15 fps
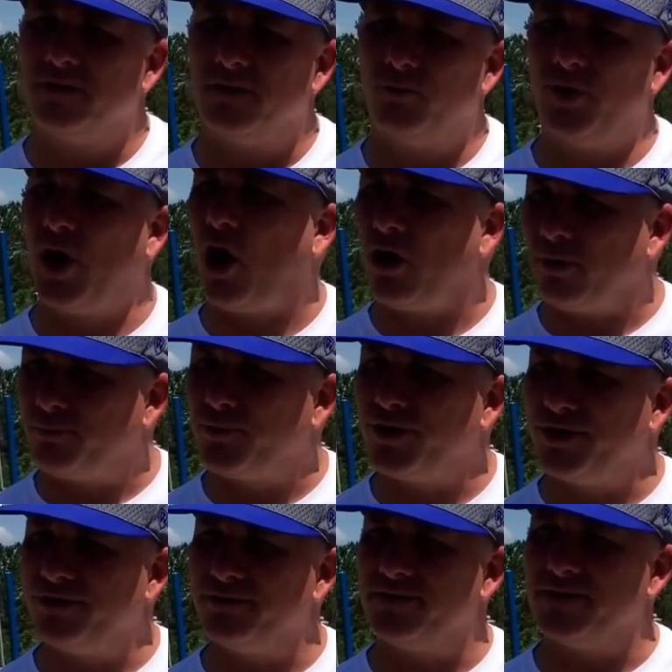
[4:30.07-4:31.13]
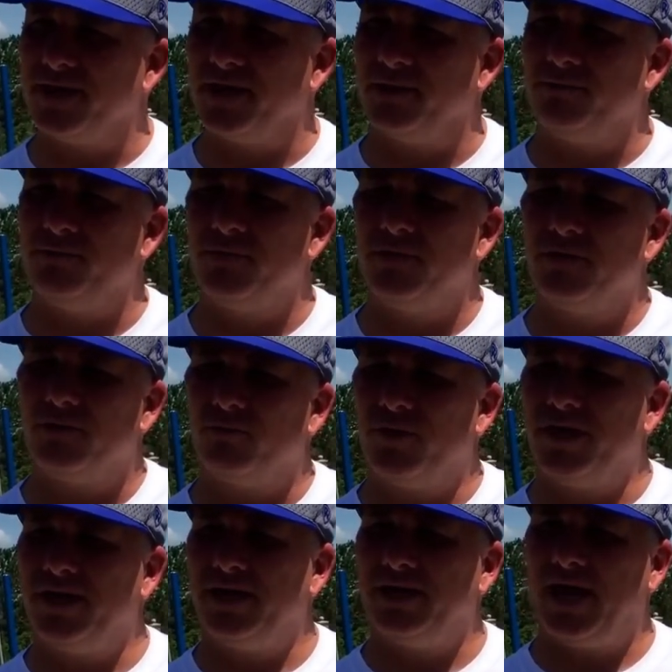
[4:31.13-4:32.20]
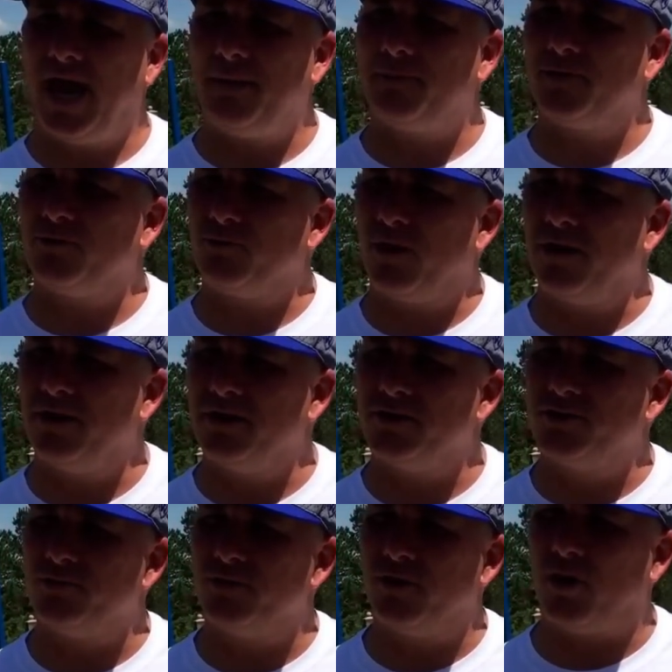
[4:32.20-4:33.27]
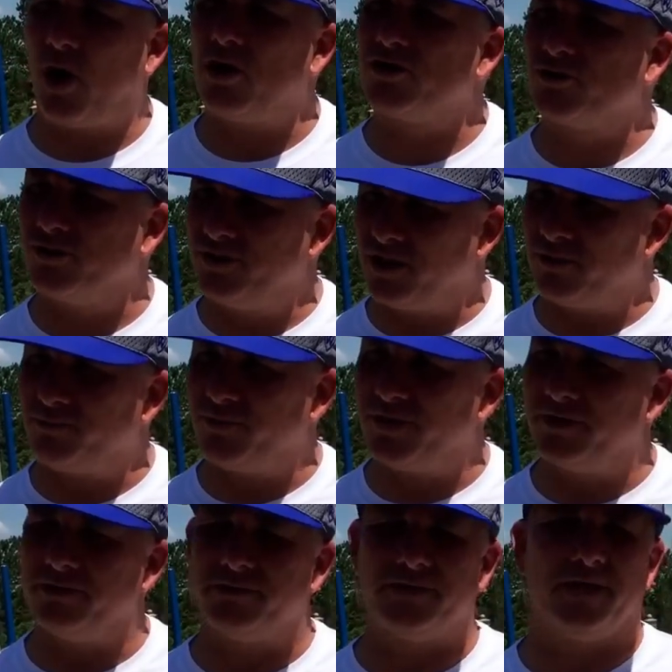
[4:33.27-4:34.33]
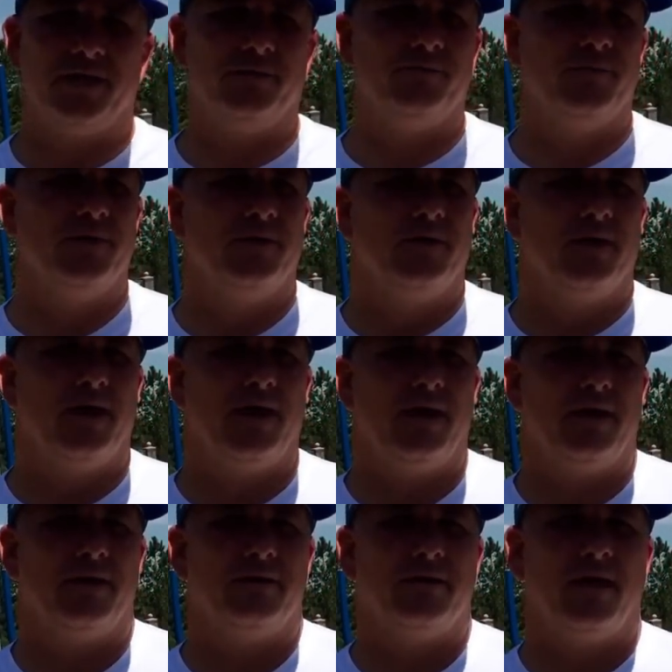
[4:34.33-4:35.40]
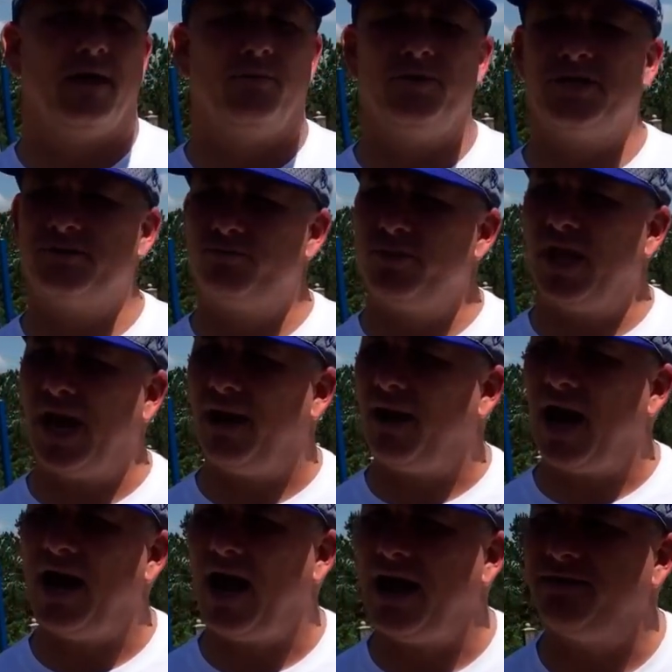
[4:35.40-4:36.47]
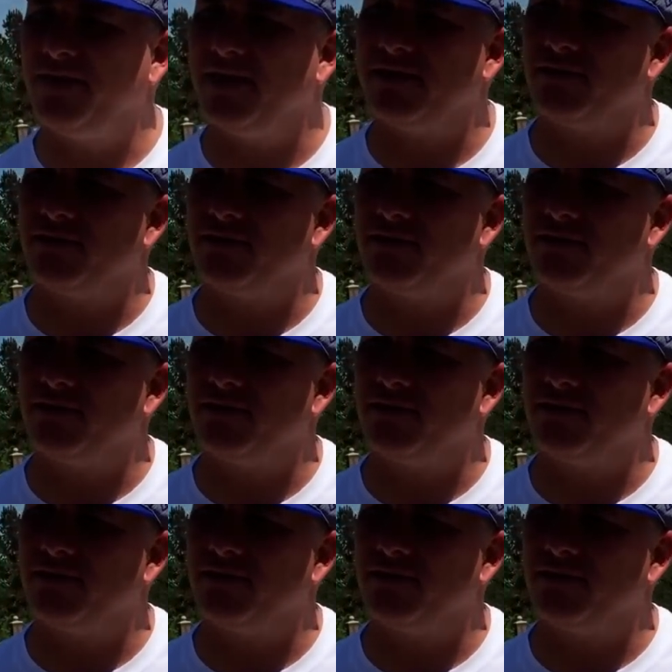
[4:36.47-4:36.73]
We are a pretty good team. We happen to run into also another pretty good team, and I think